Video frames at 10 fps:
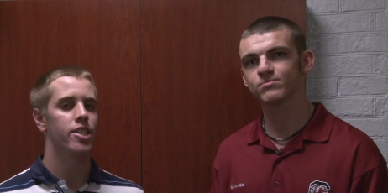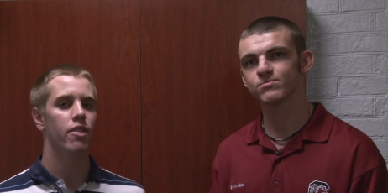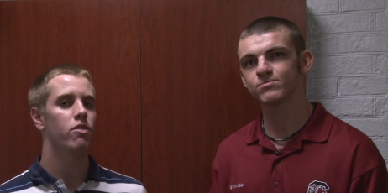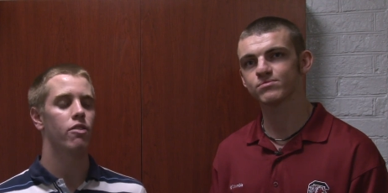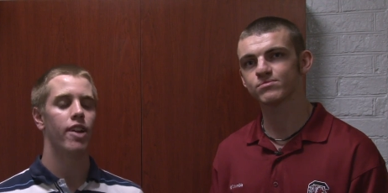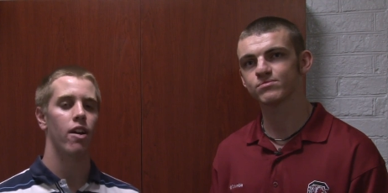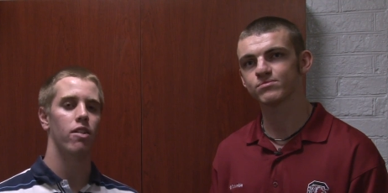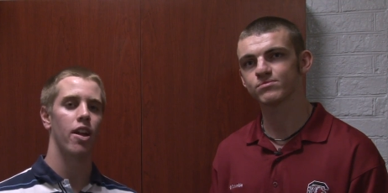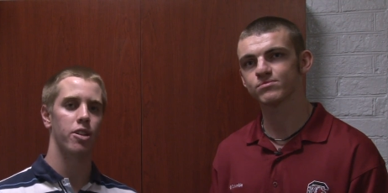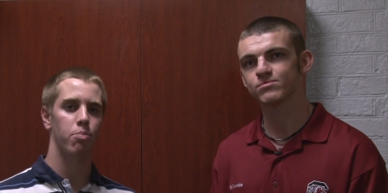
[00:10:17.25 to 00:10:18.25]
Speaker 1: several of
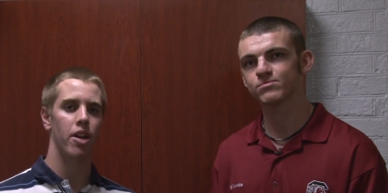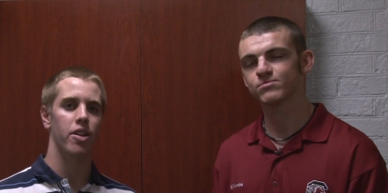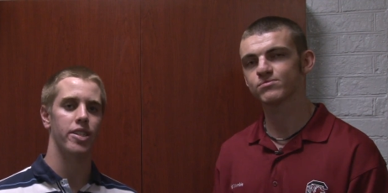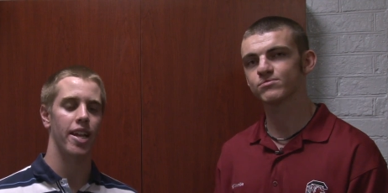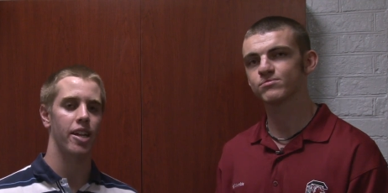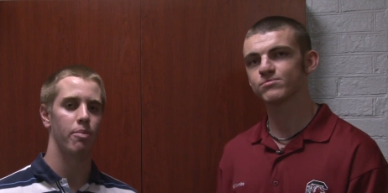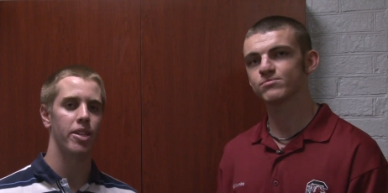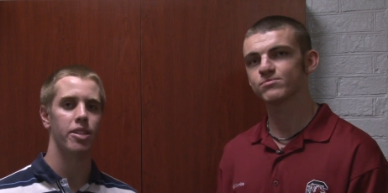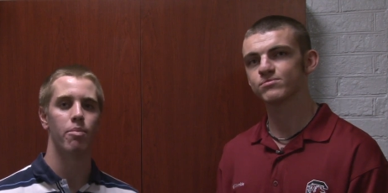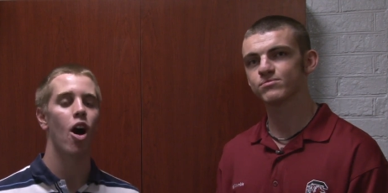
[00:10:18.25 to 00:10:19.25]
Carolina's players had to commit
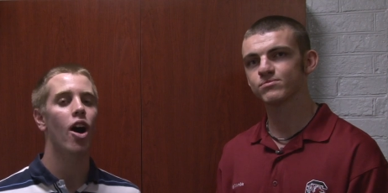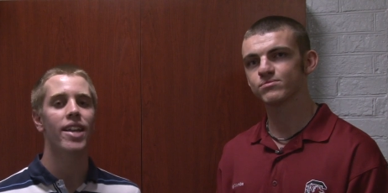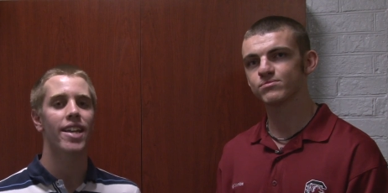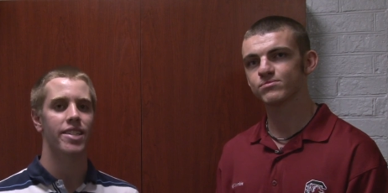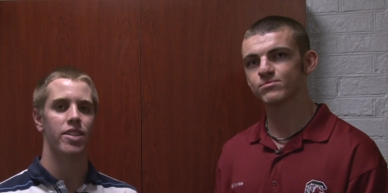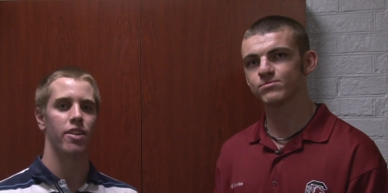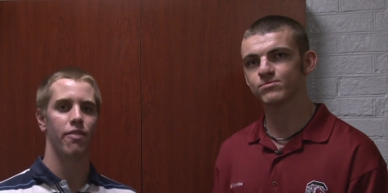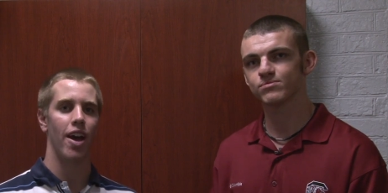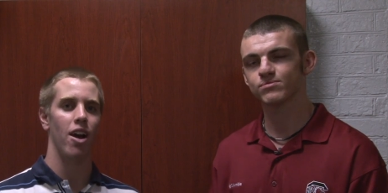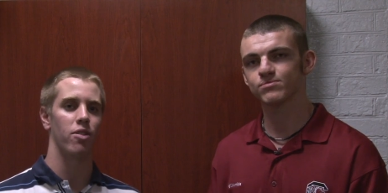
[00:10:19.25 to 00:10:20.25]
some unnecessary
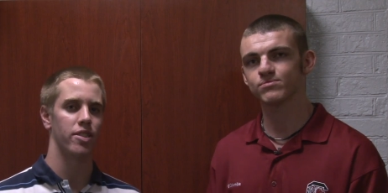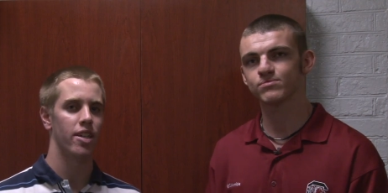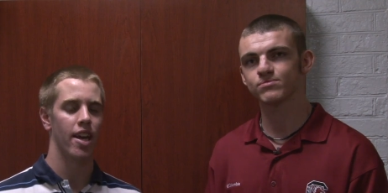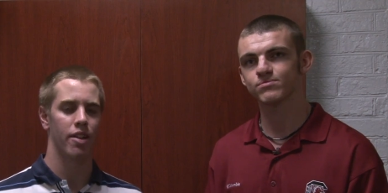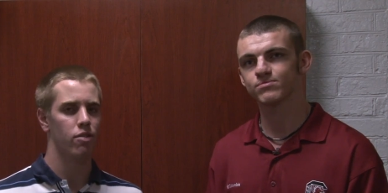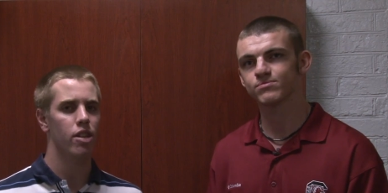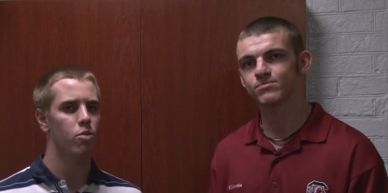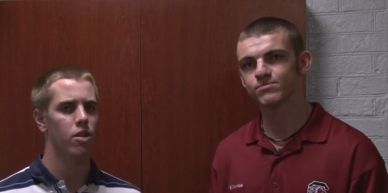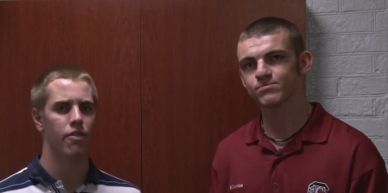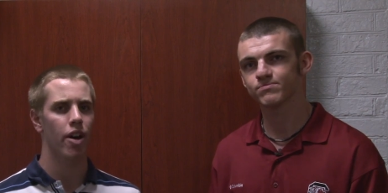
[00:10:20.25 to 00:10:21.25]
fouls, and they really
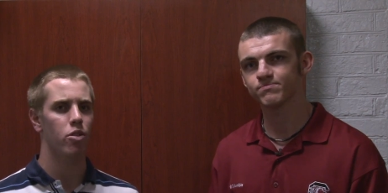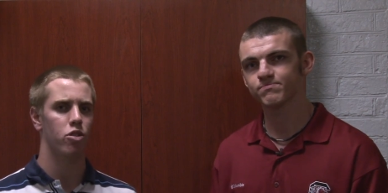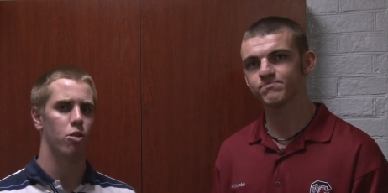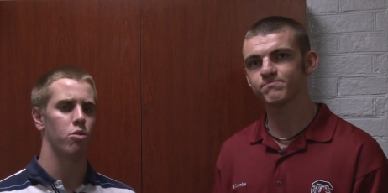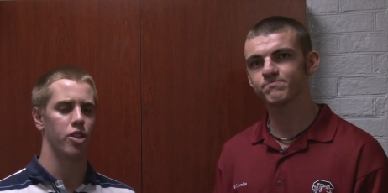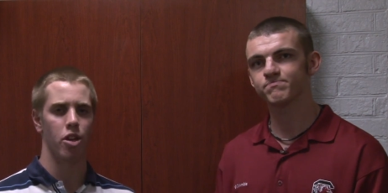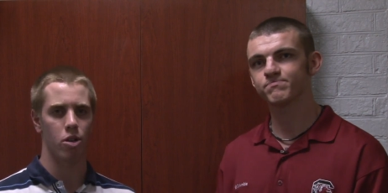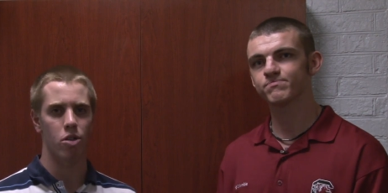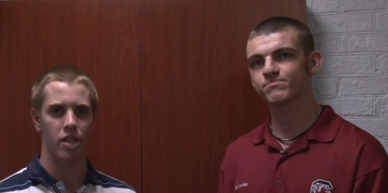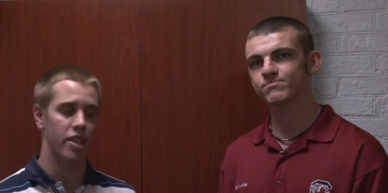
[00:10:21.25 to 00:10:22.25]
were in foul trouble, you know,
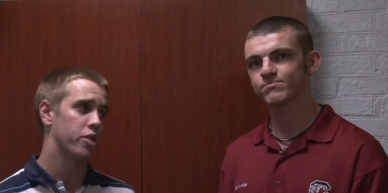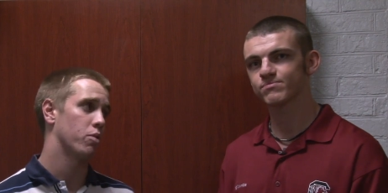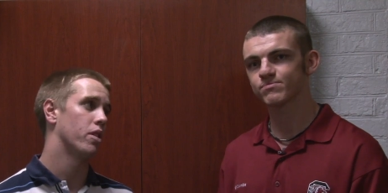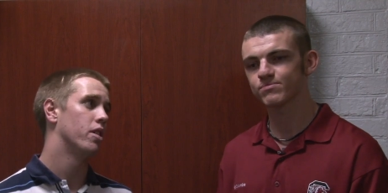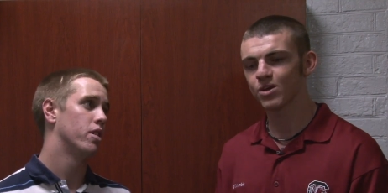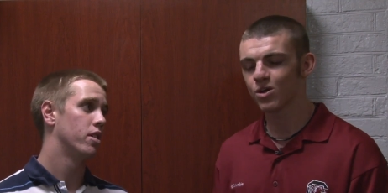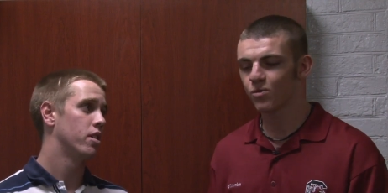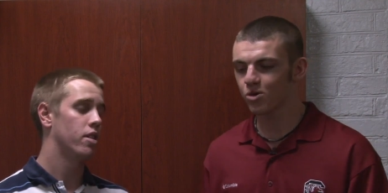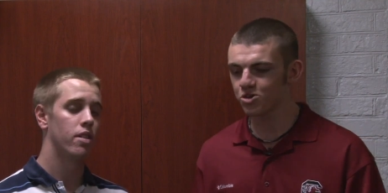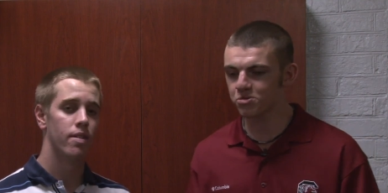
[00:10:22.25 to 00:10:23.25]
early in this one.
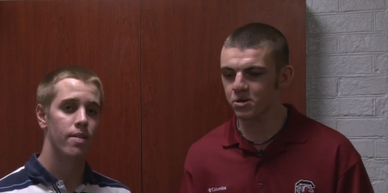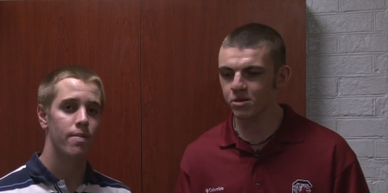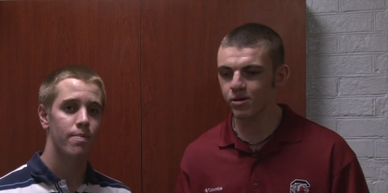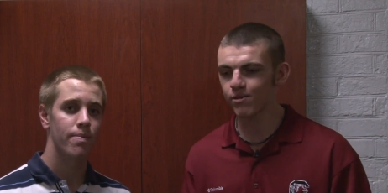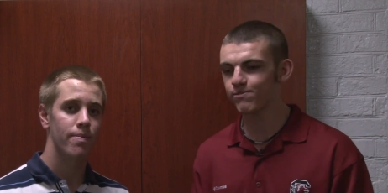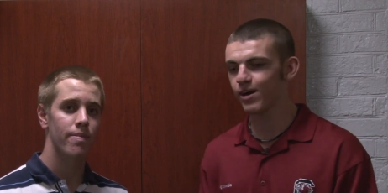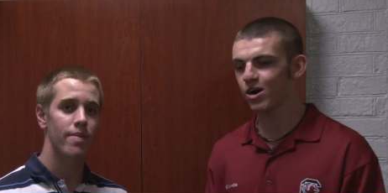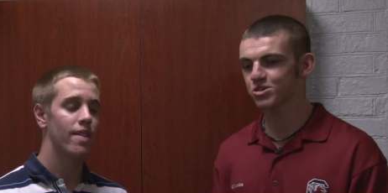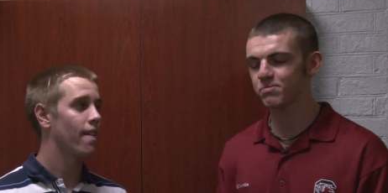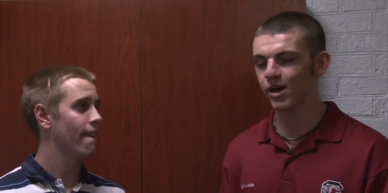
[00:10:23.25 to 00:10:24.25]
Speaker 2: Well, you speak about
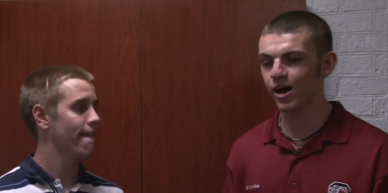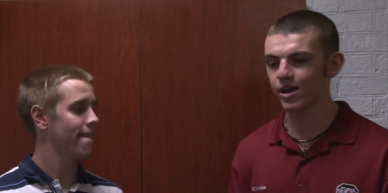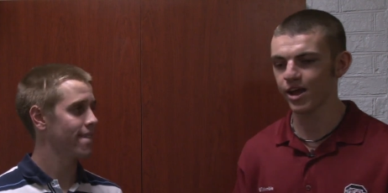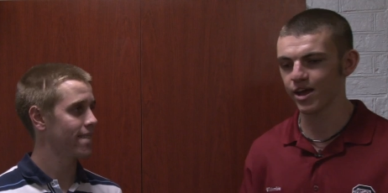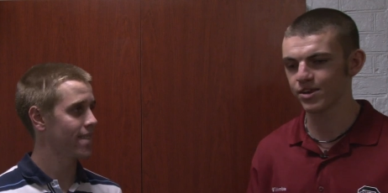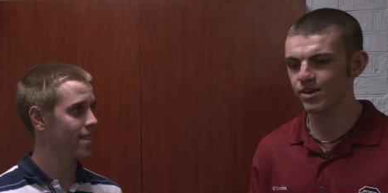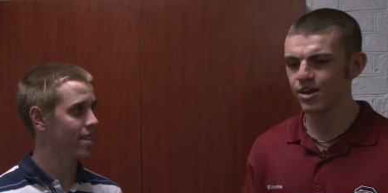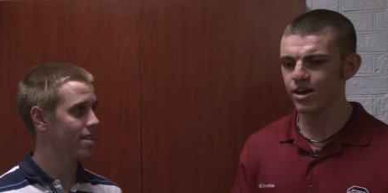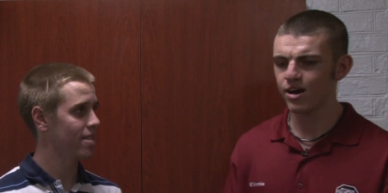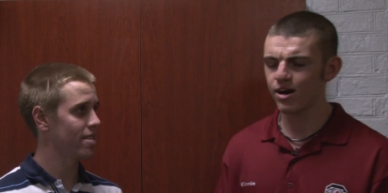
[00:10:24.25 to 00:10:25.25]
fouls, Pat, and
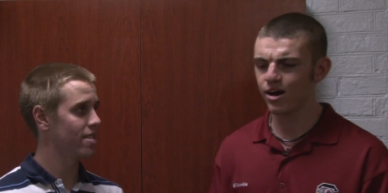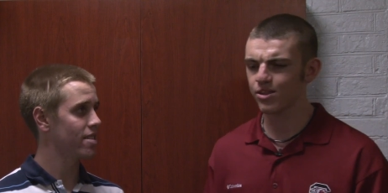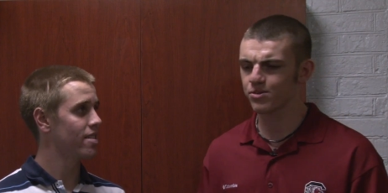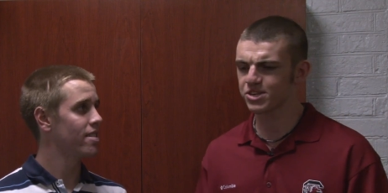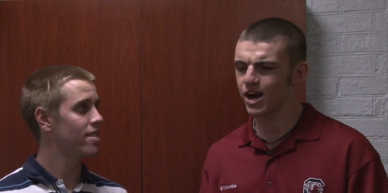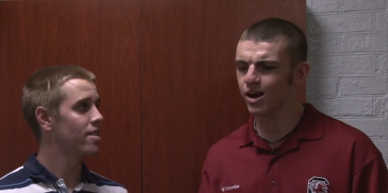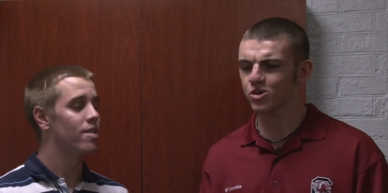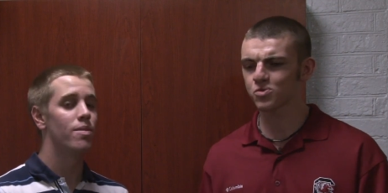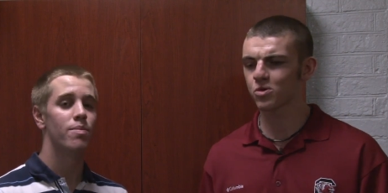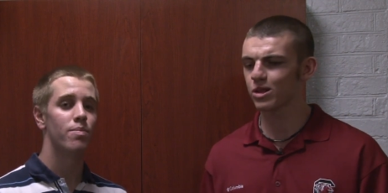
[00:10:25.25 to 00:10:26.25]
uh, the
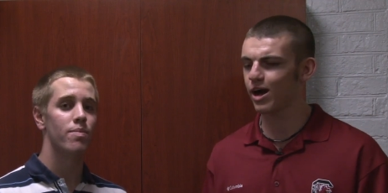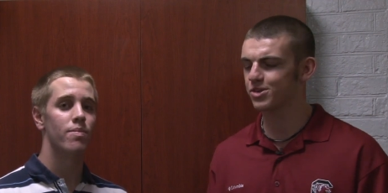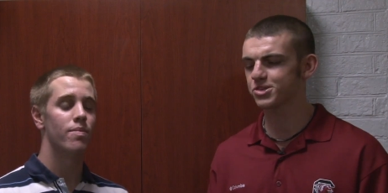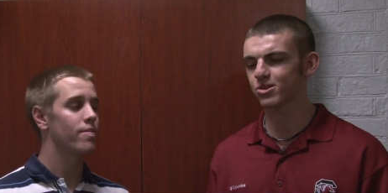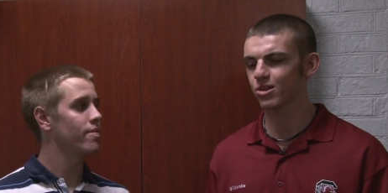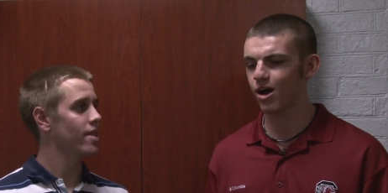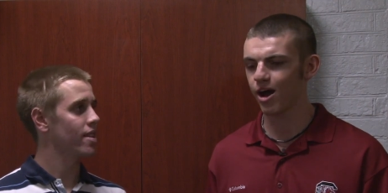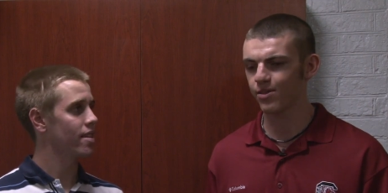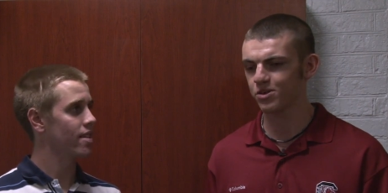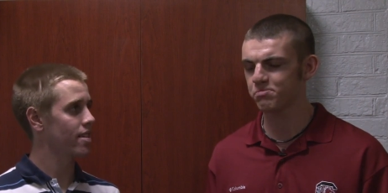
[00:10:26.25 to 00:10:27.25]
Tigers were allowed to the
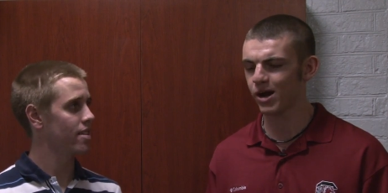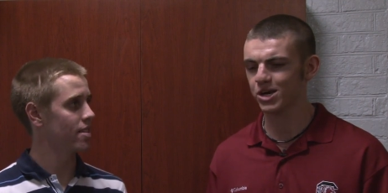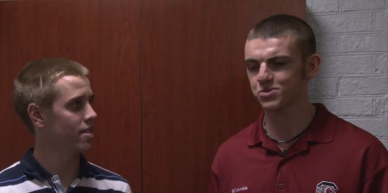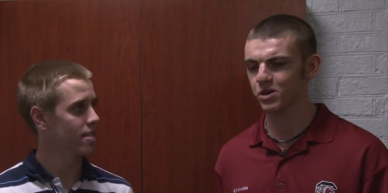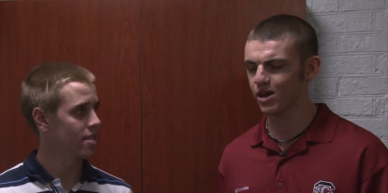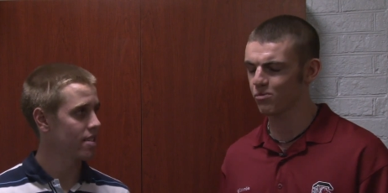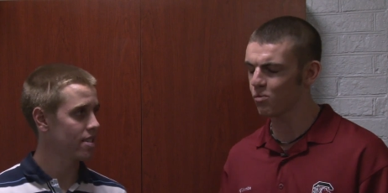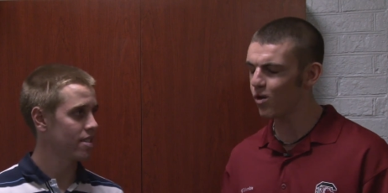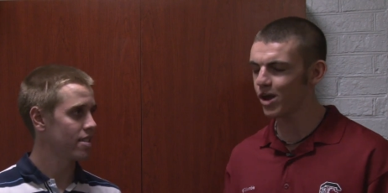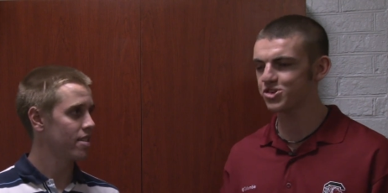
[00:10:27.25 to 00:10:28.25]
line this past
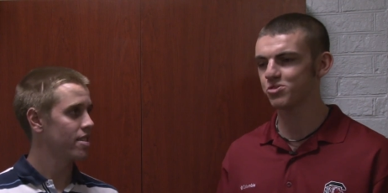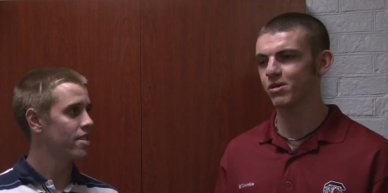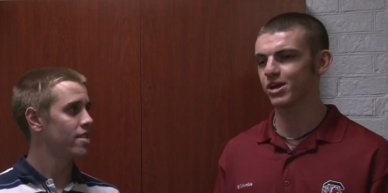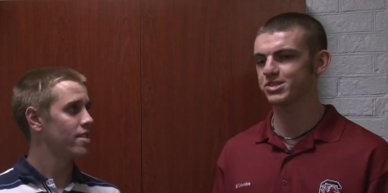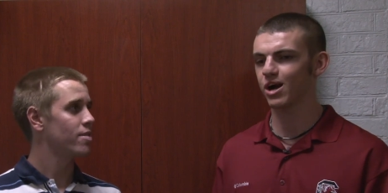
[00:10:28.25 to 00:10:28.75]
weekend way too many